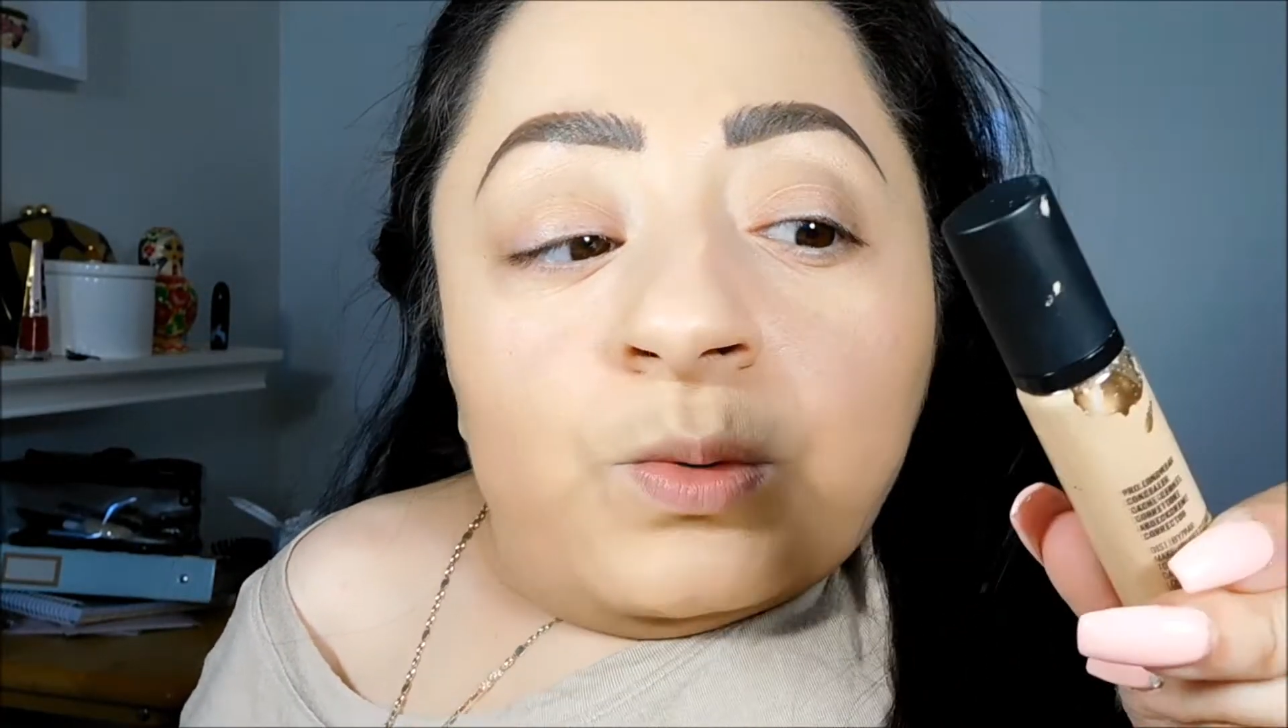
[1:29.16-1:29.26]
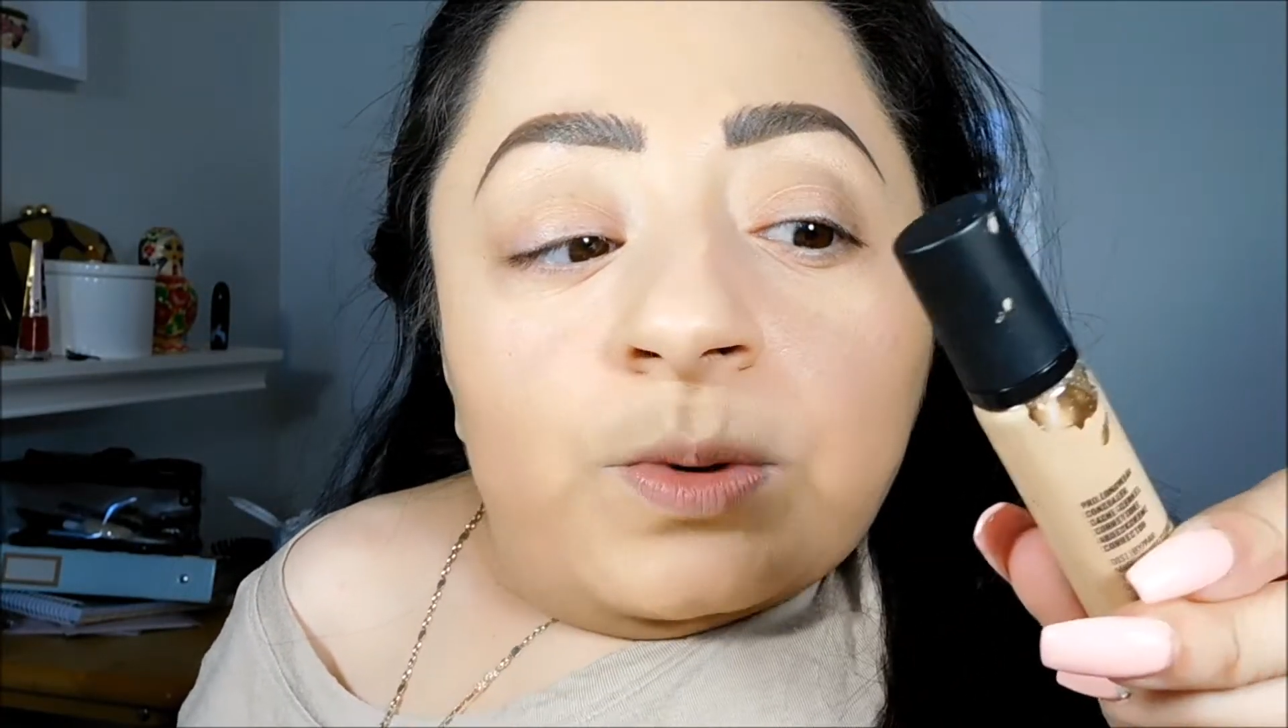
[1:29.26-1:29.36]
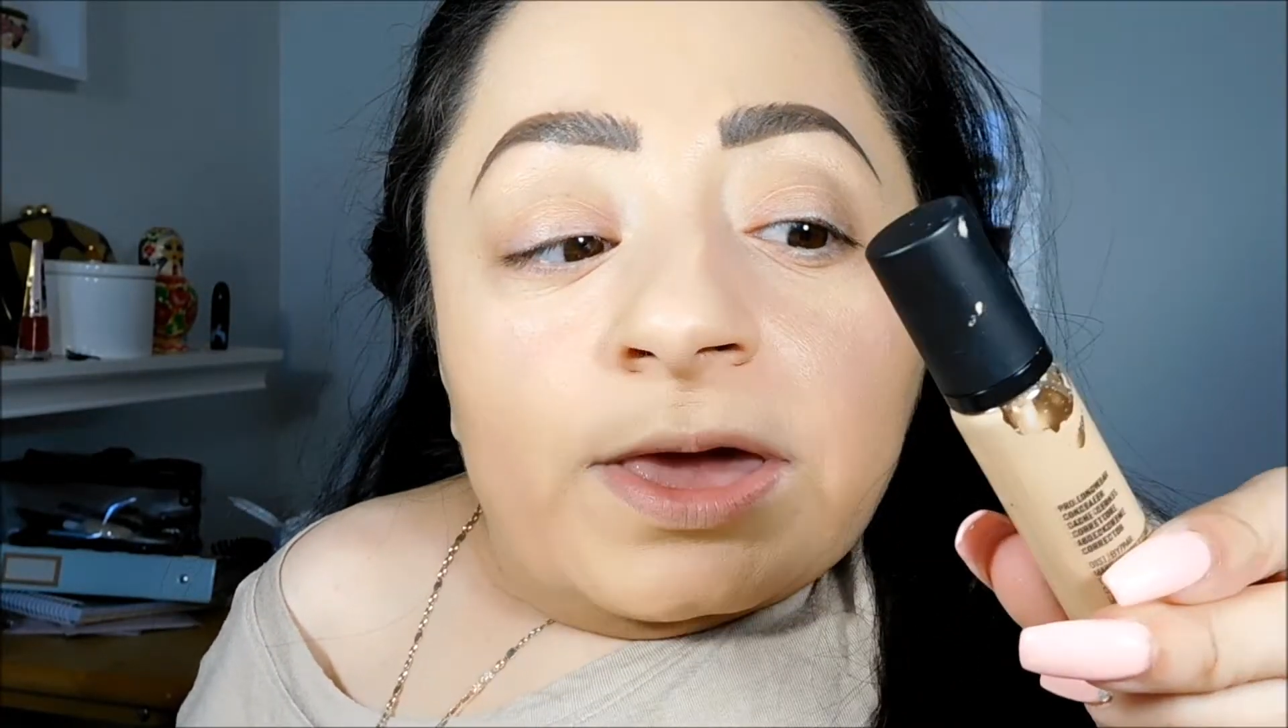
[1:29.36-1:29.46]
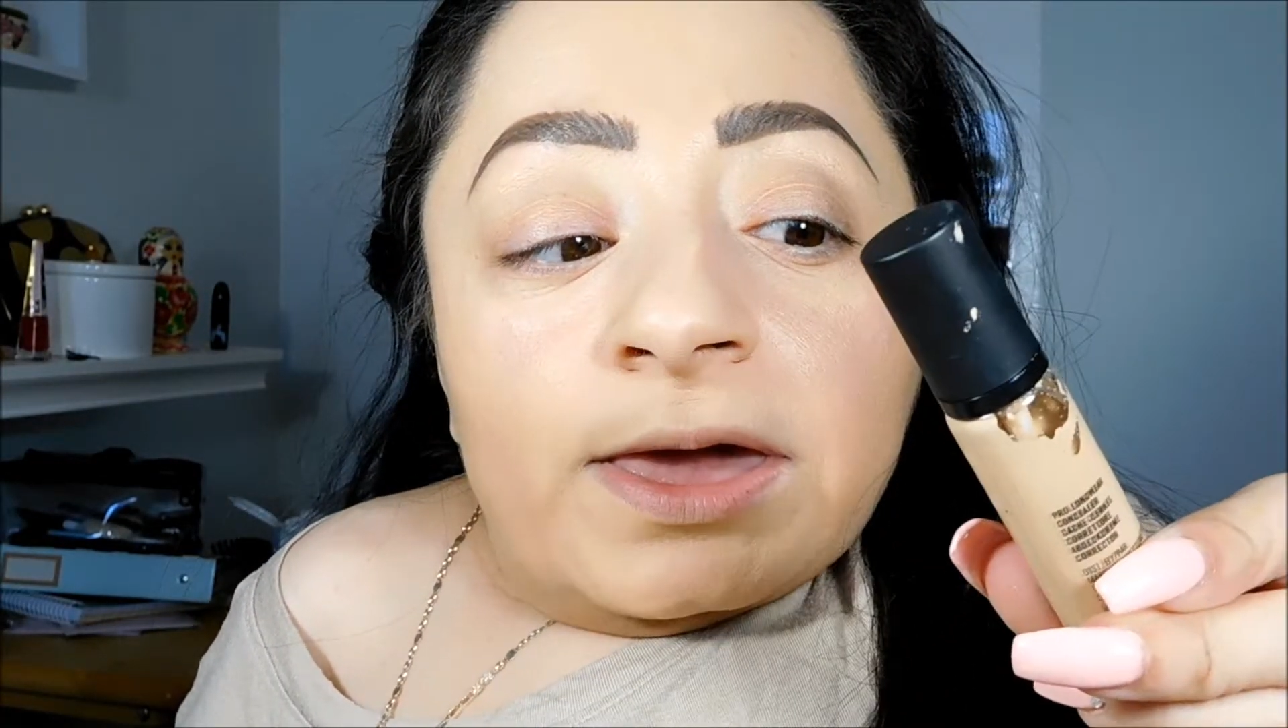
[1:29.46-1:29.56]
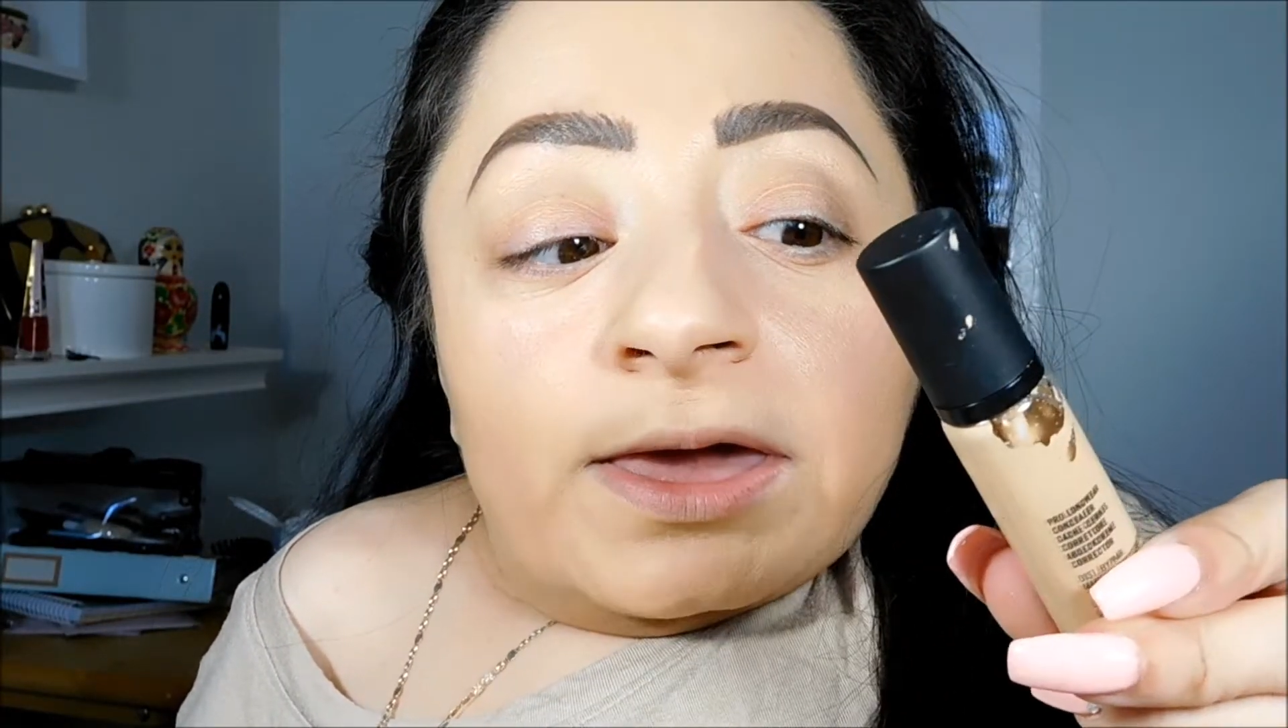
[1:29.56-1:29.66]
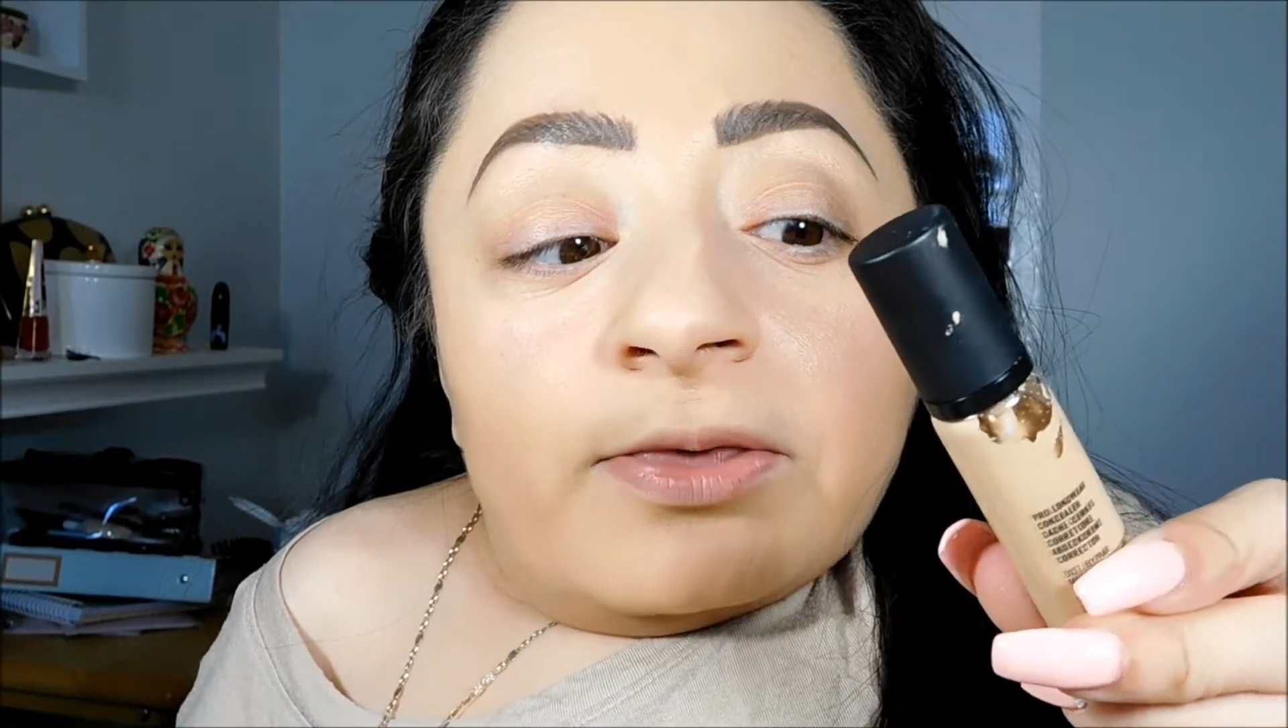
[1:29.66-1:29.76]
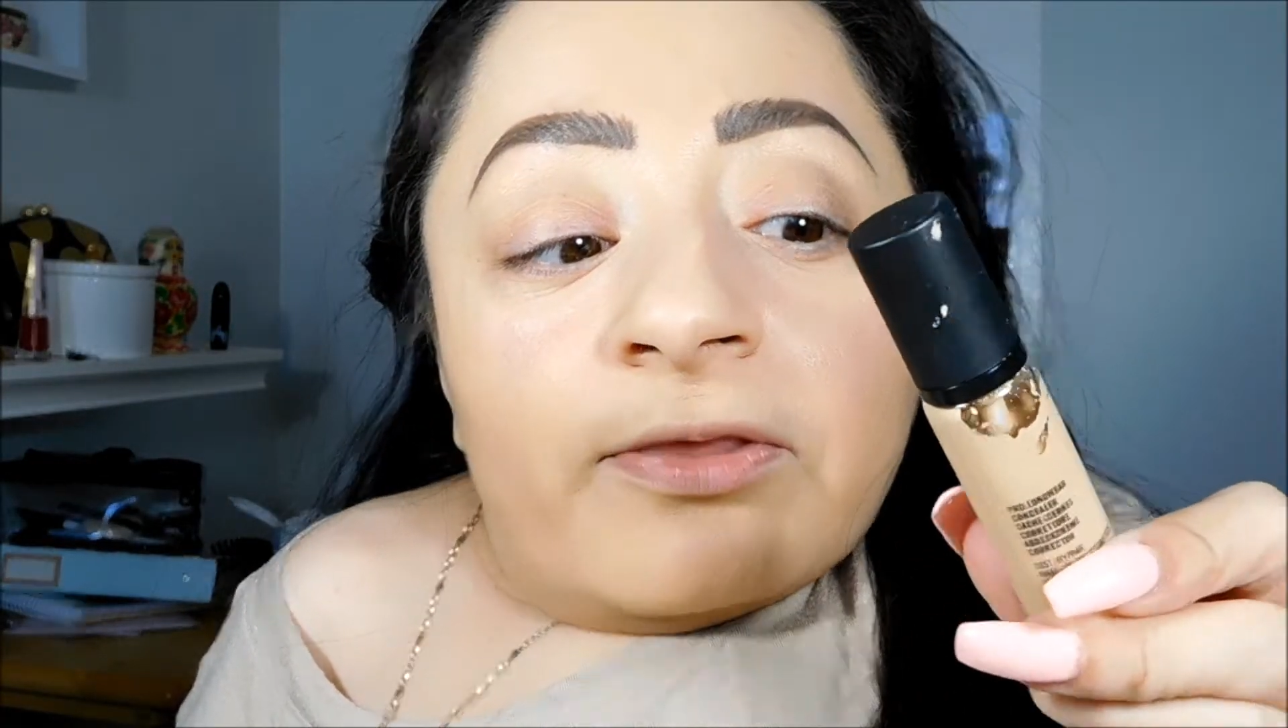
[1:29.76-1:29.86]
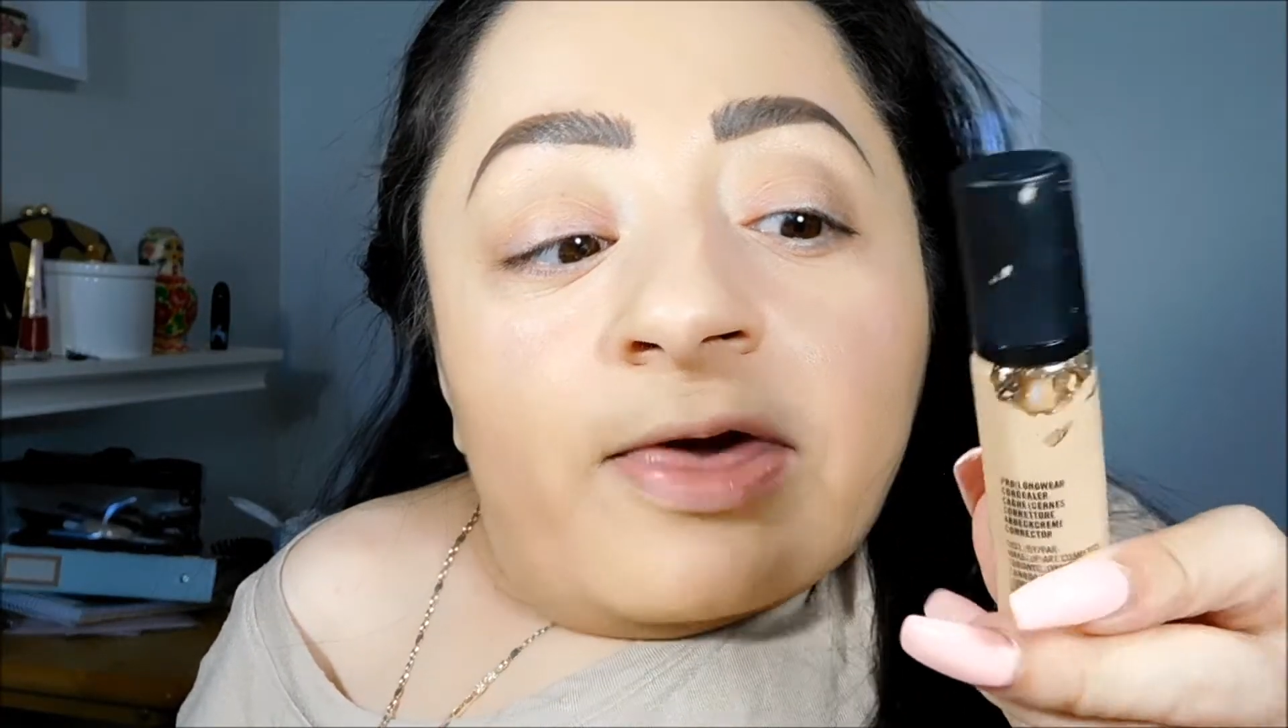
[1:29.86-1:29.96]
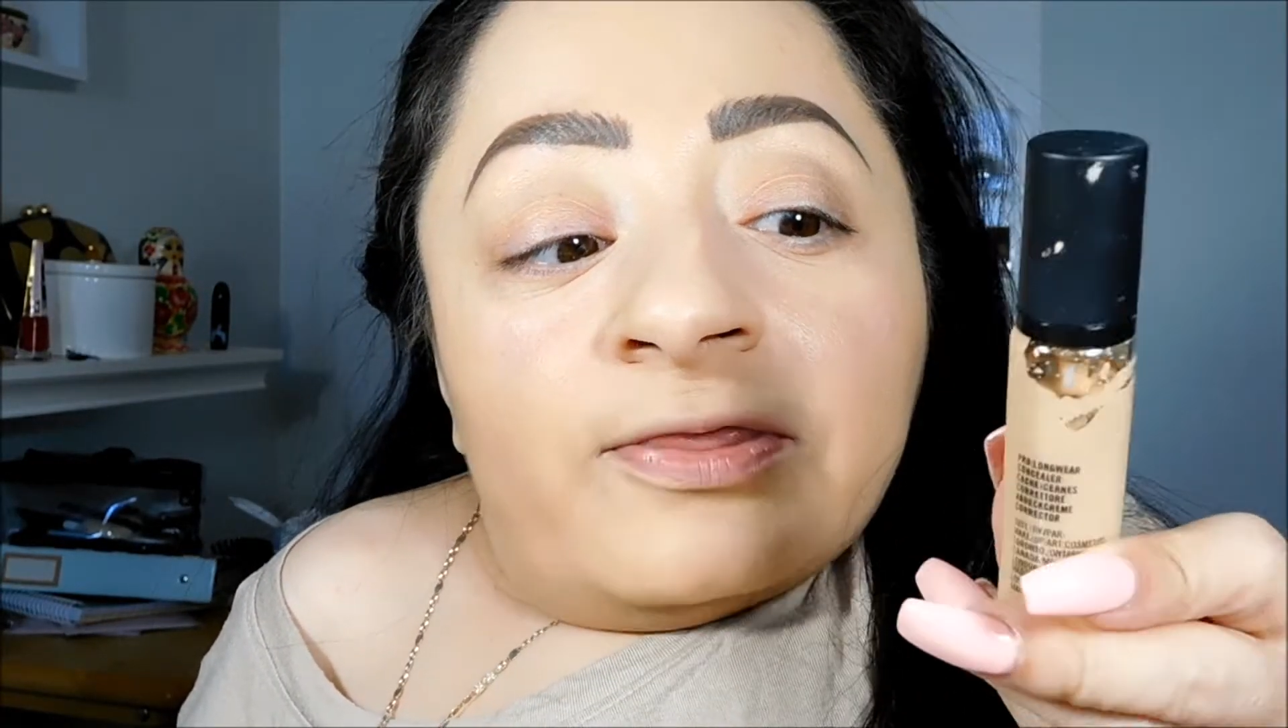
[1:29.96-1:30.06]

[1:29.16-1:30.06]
with